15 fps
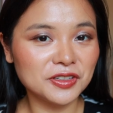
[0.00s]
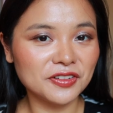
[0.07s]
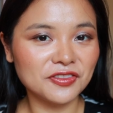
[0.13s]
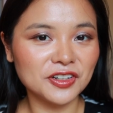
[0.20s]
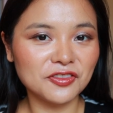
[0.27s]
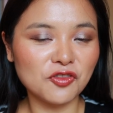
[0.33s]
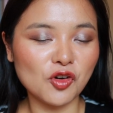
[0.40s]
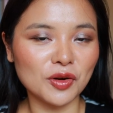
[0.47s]

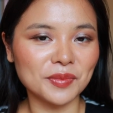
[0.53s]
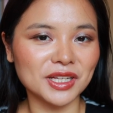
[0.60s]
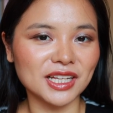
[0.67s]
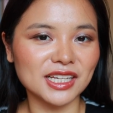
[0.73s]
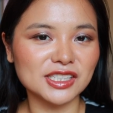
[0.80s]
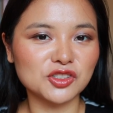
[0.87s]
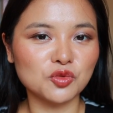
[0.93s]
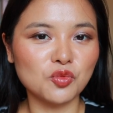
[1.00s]
different
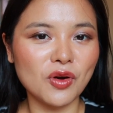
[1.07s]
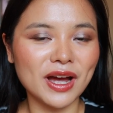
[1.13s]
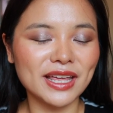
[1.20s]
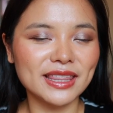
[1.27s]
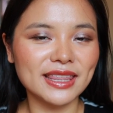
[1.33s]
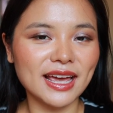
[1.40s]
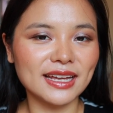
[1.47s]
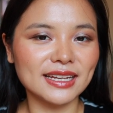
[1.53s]
formulas,
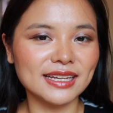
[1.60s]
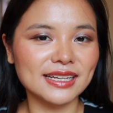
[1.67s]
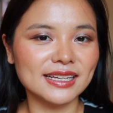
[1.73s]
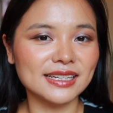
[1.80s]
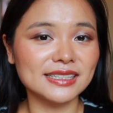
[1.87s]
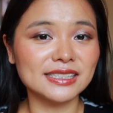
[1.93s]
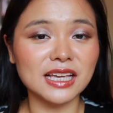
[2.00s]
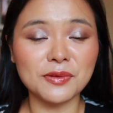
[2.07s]
one that
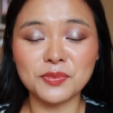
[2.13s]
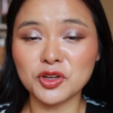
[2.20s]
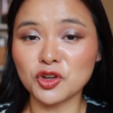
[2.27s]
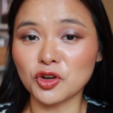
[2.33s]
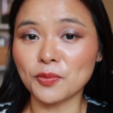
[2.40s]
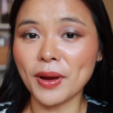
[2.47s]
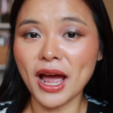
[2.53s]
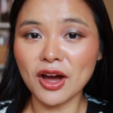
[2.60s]
is a
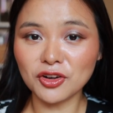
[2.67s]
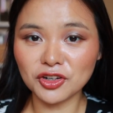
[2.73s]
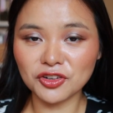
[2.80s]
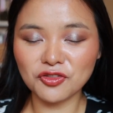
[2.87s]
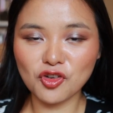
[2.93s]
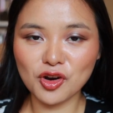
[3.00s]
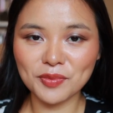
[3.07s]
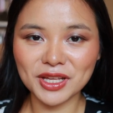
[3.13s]
pure powder
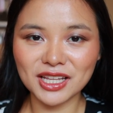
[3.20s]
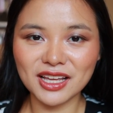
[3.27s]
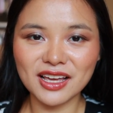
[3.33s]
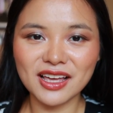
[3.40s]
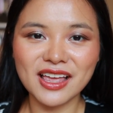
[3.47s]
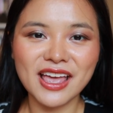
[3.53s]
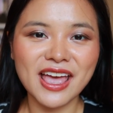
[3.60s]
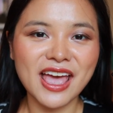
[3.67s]

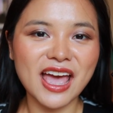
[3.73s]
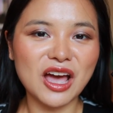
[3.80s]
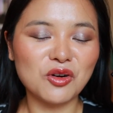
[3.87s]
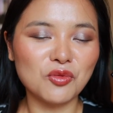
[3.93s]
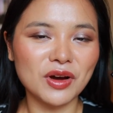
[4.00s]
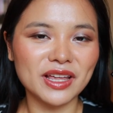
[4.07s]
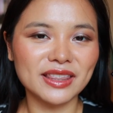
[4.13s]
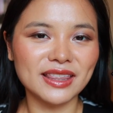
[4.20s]
formula
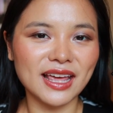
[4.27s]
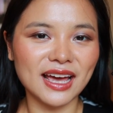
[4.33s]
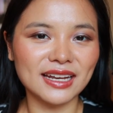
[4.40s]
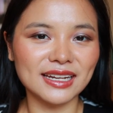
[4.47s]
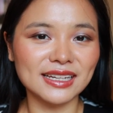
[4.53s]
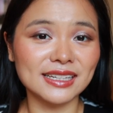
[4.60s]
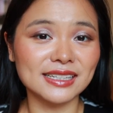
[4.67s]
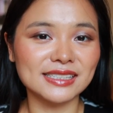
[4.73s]
and one
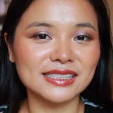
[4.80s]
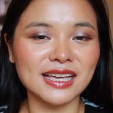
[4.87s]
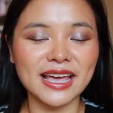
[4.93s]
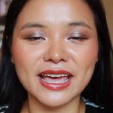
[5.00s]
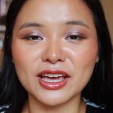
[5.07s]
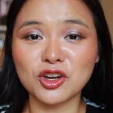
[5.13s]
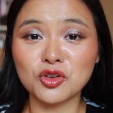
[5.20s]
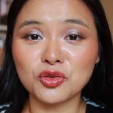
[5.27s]
that is
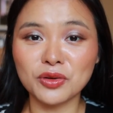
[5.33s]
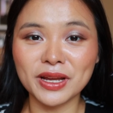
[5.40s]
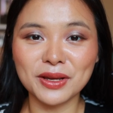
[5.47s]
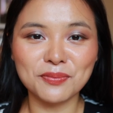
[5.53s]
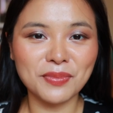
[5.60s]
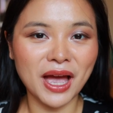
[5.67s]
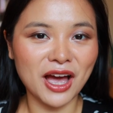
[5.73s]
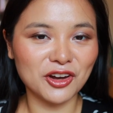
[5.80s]
a
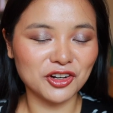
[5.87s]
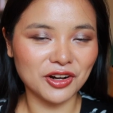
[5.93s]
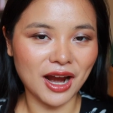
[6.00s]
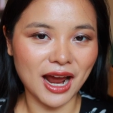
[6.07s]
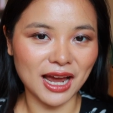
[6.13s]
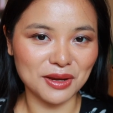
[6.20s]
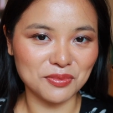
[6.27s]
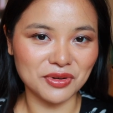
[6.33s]
cream powder
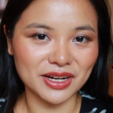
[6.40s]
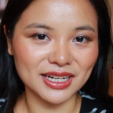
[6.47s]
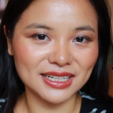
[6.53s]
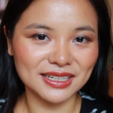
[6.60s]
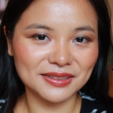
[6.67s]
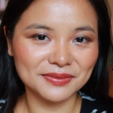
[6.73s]
hybrid.